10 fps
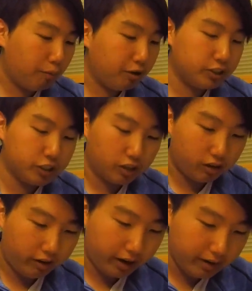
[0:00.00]
I'm not
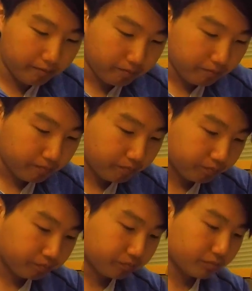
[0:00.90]
sure, right?
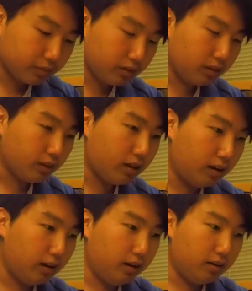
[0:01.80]

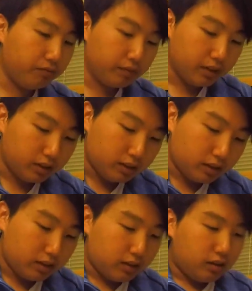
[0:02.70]
Uh,
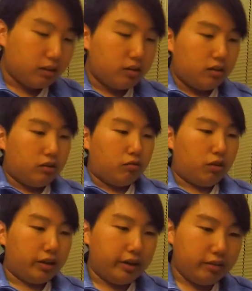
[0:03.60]

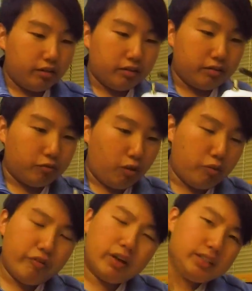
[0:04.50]
well, another. Well,
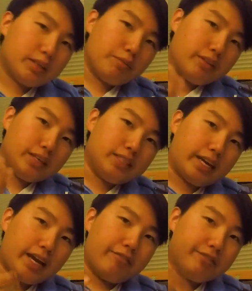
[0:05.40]
moving on to some of the things
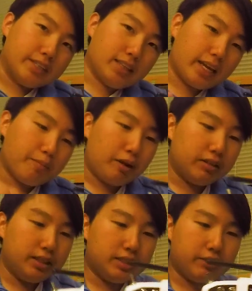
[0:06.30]
I kind of dislike
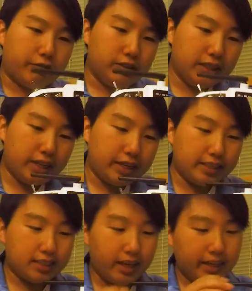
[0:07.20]
about this. The first thing I
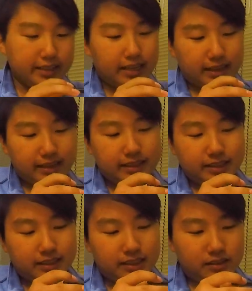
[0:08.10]
dislike is that
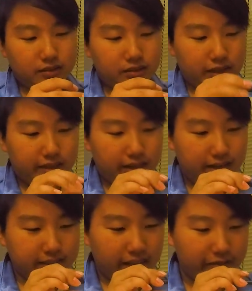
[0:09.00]
this
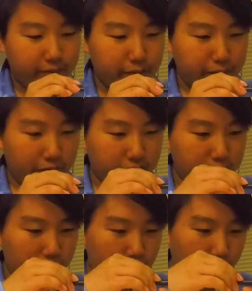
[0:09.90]
antenna is kind of a bit mounted a
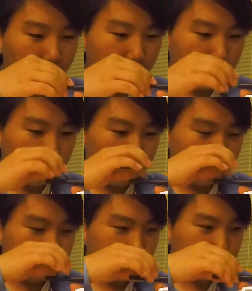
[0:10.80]
bit uh,
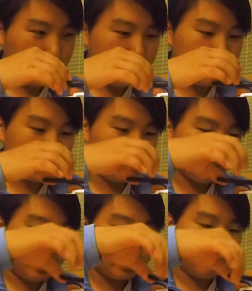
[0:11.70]
tightly, so
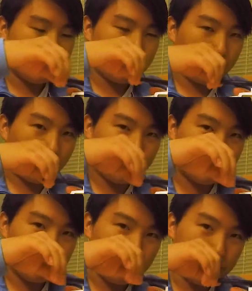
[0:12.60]
it's actually a bit harder
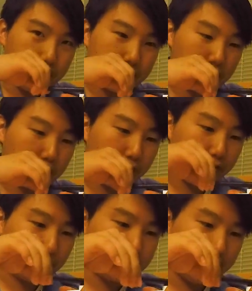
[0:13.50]
to move this. There's a bit of
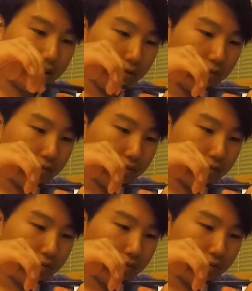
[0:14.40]
friction here.